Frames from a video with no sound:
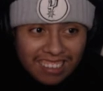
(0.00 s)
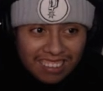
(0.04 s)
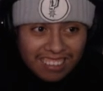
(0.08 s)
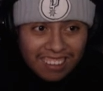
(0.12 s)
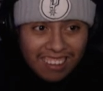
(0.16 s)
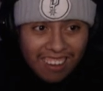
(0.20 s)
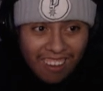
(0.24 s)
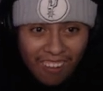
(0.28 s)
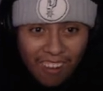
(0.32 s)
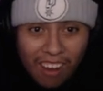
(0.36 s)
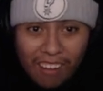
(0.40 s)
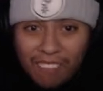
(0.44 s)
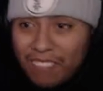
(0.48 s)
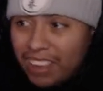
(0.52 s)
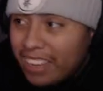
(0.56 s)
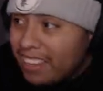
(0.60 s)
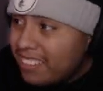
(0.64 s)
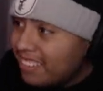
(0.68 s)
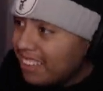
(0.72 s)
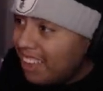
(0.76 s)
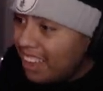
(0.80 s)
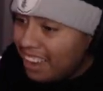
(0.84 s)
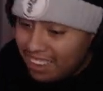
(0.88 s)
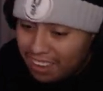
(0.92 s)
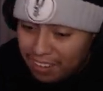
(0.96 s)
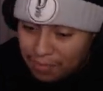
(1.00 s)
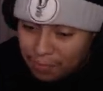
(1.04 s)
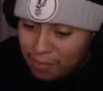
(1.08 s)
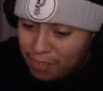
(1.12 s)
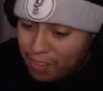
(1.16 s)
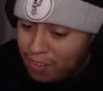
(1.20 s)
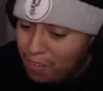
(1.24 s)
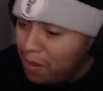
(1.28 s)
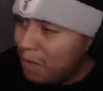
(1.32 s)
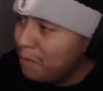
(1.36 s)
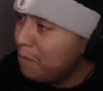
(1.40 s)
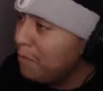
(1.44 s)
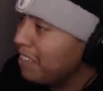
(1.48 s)
go. I'm excited,
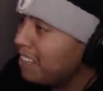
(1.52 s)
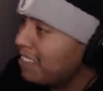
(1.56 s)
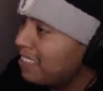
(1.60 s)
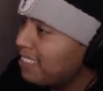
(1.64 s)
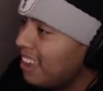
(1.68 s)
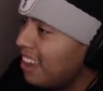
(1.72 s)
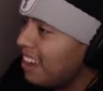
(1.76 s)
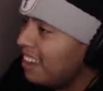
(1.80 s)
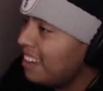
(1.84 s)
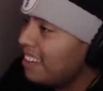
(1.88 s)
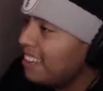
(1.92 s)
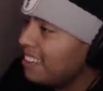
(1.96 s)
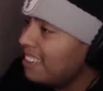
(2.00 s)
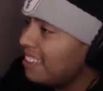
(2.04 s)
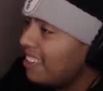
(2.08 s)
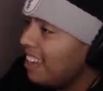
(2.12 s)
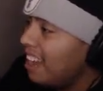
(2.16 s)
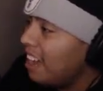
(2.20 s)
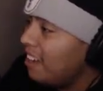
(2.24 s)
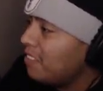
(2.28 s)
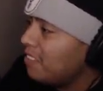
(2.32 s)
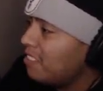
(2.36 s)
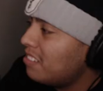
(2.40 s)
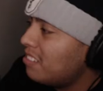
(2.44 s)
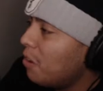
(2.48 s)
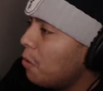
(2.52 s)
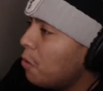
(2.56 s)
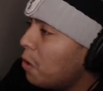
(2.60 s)
bro. I'm excited. I'm so